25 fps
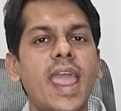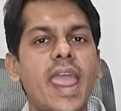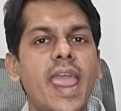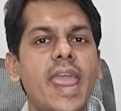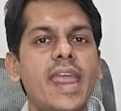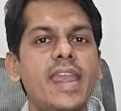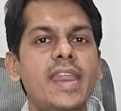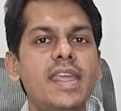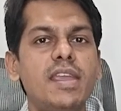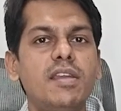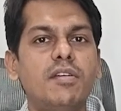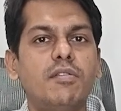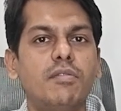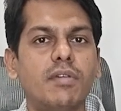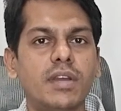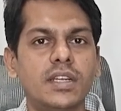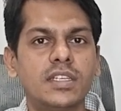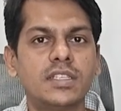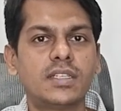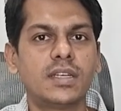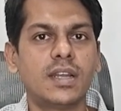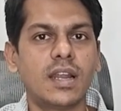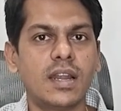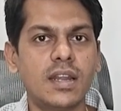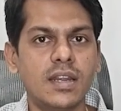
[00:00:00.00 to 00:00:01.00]
any
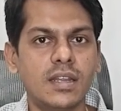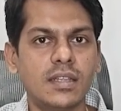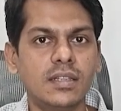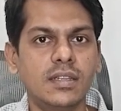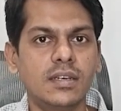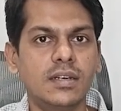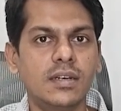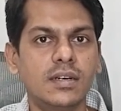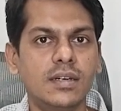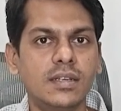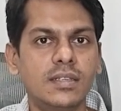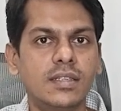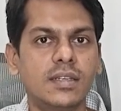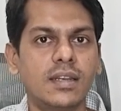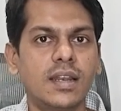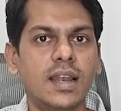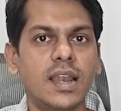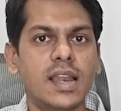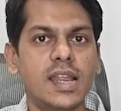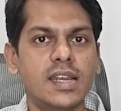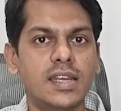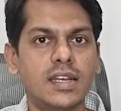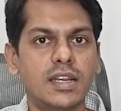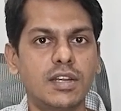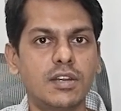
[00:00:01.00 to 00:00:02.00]
question under the earth
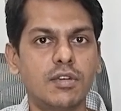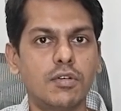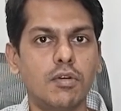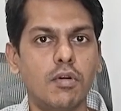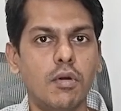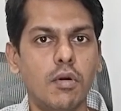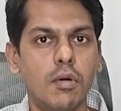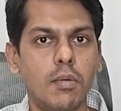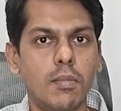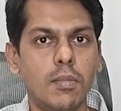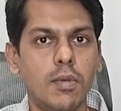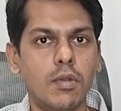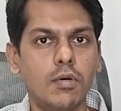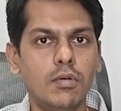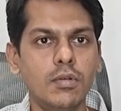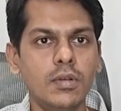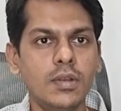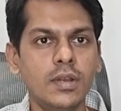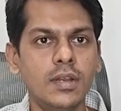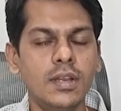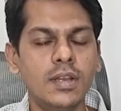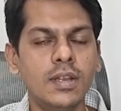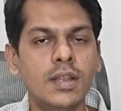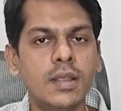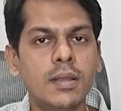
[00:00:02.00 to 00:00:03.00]
related to home loan,